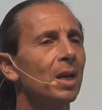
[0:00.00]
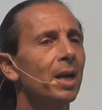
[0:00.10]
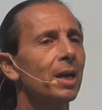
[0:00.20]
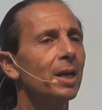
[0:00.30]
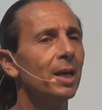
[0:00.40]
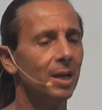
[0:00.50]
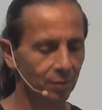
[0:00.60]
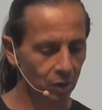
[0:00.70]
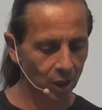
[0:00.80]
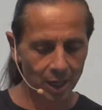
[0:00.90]
and, and
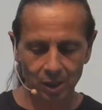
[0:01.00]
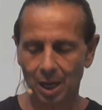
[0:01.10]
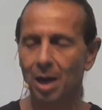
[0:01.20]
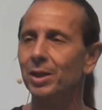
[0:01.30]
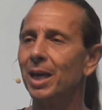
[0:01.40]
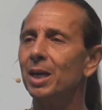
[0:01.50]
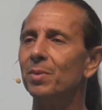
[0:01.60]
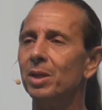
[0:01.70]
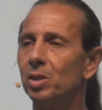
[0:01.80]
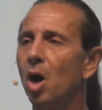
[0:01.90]
have changed, how the
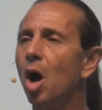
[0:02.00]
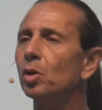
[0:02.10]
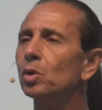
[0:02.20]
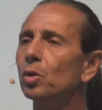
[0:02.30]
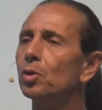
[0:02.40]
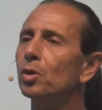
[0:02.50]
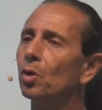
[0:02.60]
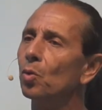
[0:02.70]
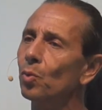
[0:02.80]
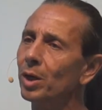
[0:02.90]
enemy has altered
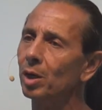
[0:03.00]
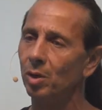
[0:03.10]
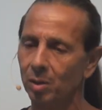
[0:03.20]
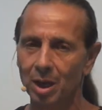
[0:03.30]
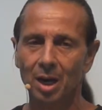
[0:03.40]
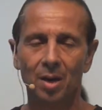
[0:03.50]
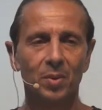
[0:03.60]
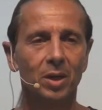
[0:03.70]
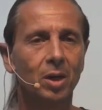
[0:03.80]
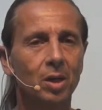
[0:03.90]
their will
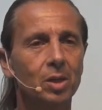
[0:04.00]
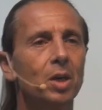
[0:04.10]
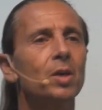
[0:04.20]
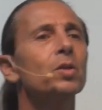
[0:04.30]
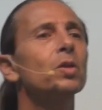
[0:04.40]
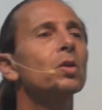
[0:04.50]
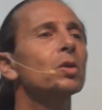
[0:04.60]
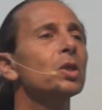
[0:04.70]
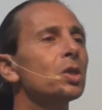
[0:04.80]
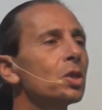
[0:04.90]
because their
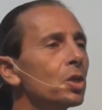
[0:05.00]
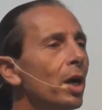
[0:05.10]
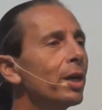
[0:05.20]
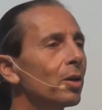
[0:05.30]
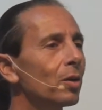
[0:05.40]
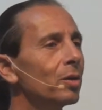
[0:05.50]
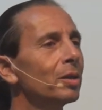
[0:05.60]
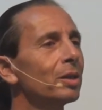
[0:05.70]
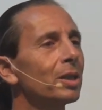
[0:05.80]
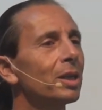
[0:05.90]
desire
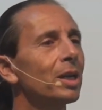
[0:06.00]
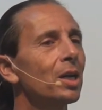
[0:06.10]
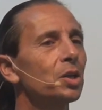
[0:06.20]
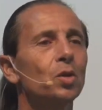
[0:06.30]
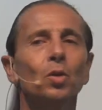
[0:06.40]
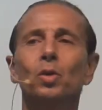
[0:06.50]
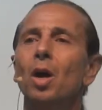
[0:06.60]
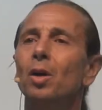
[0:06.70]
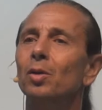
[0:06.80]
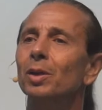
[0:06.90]
is no
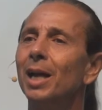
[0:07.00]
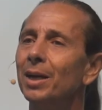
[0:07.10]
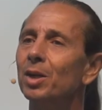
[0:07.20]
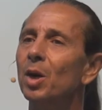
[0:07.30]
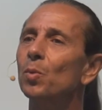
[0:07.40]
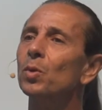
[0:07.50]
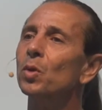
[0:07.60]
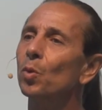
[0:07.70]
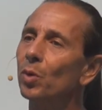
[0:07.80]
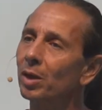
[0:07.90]
longer lined up with
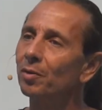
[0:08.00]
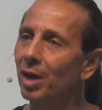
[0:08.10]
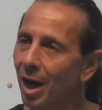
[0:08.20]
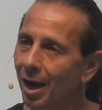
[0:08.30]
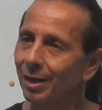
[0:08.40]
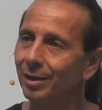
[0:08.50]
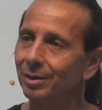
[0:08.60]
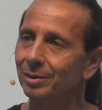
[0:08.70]
the will of God.